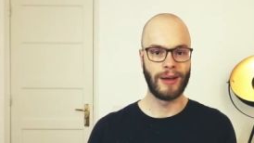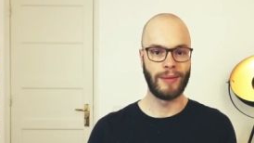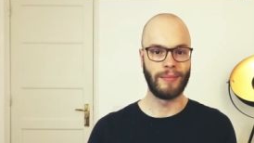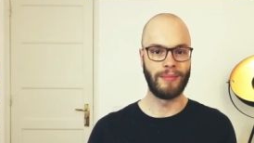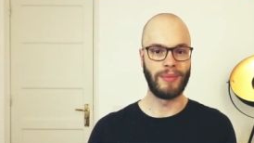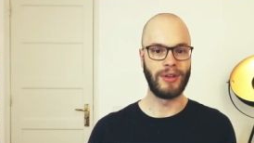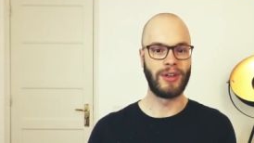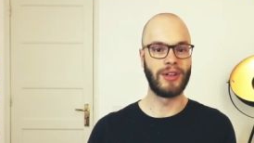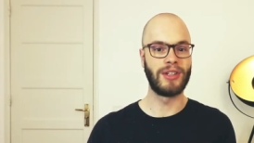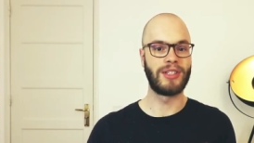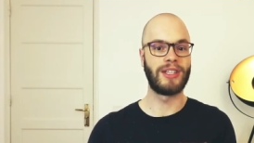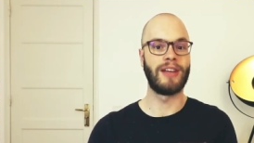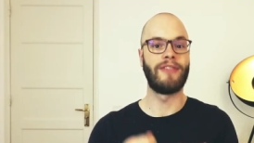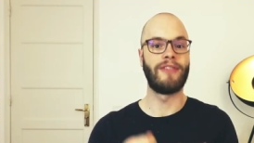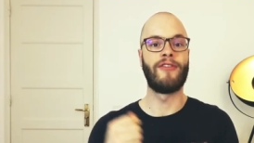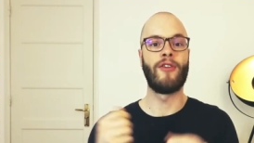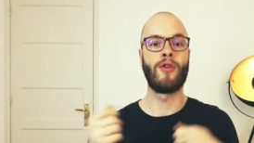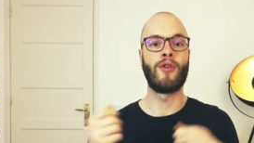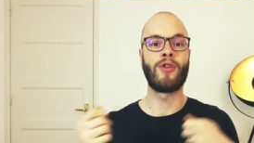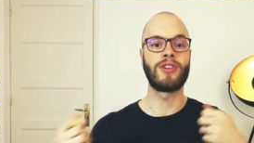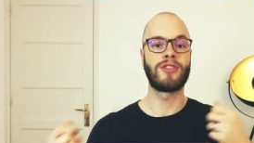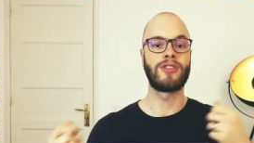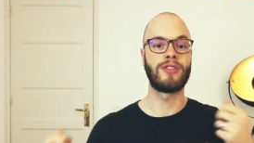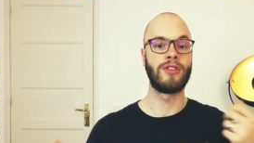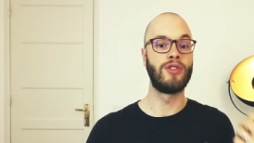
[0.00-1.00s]
because they
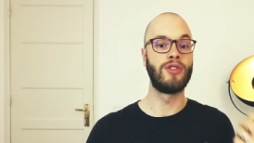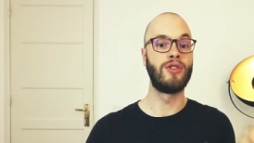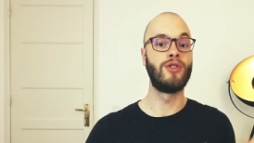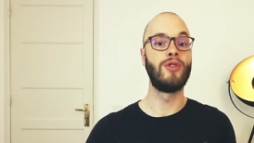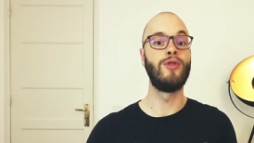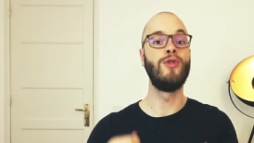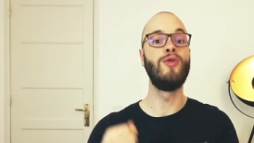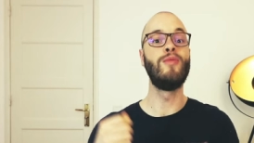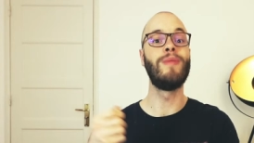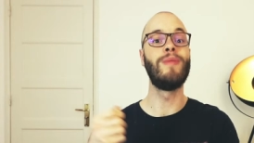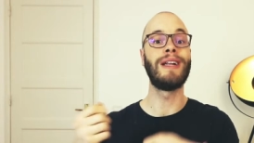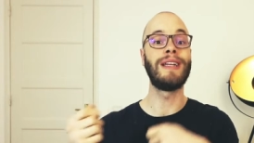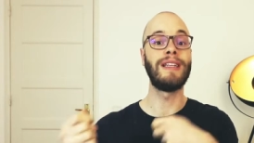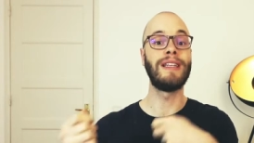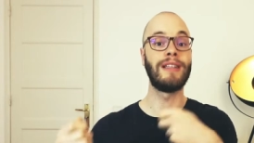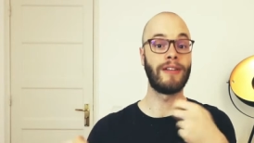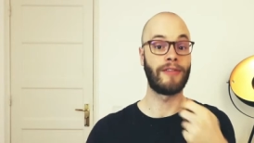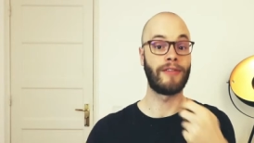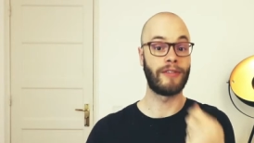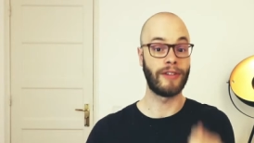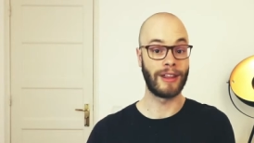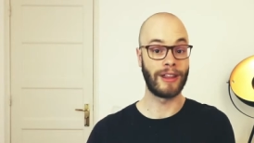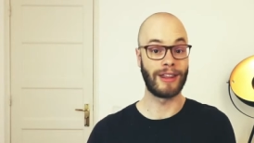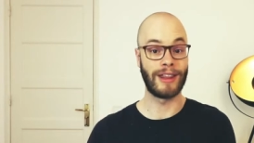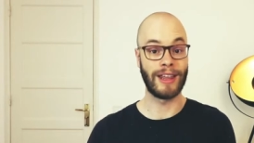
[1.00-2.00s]
focus on too many
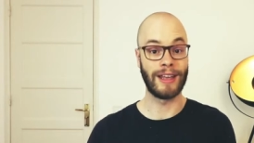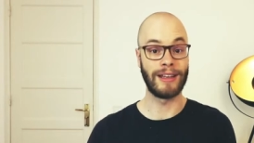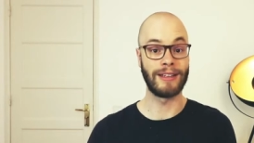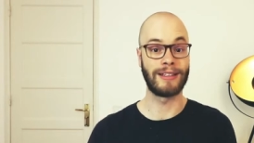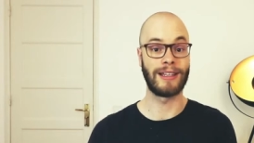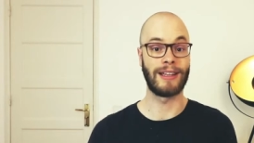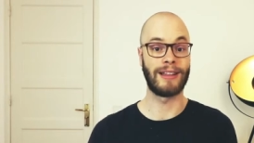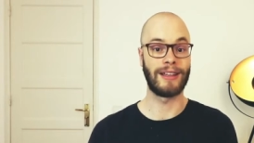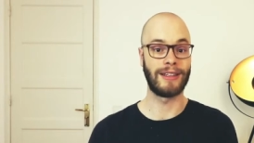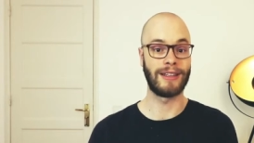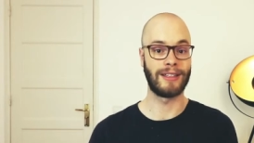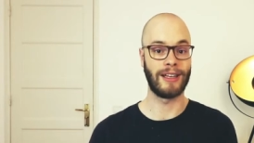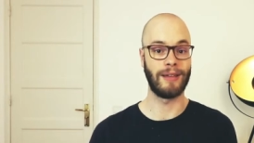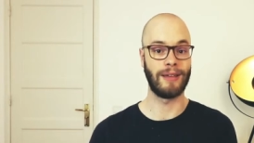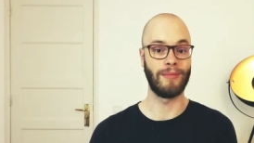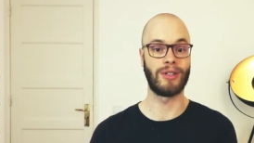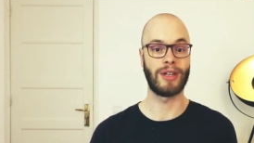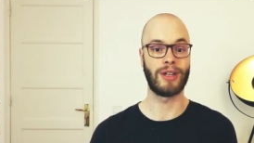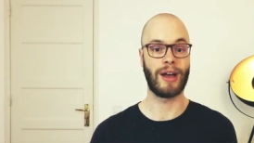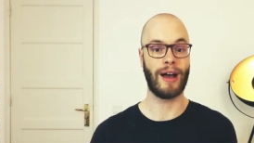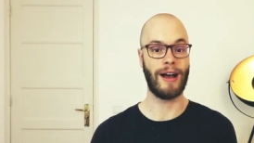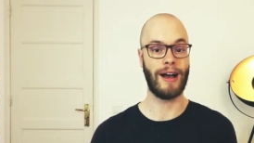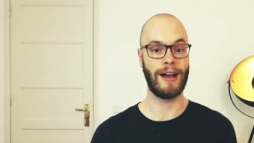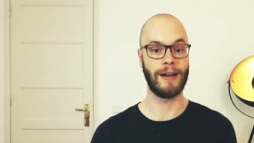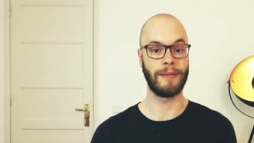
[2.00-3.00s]
different things at the same
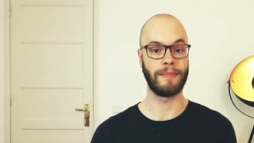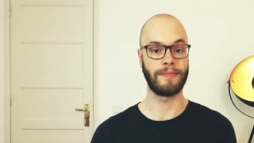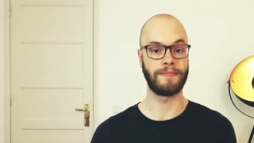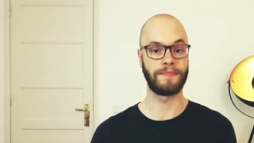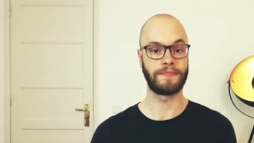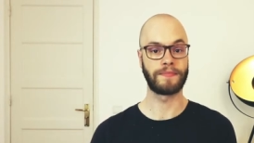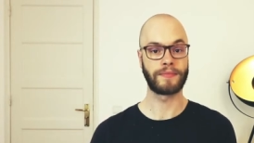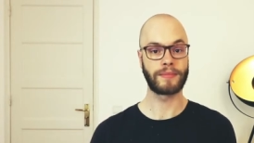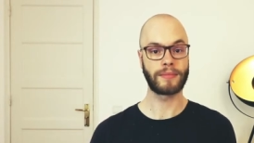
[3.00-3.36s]
time.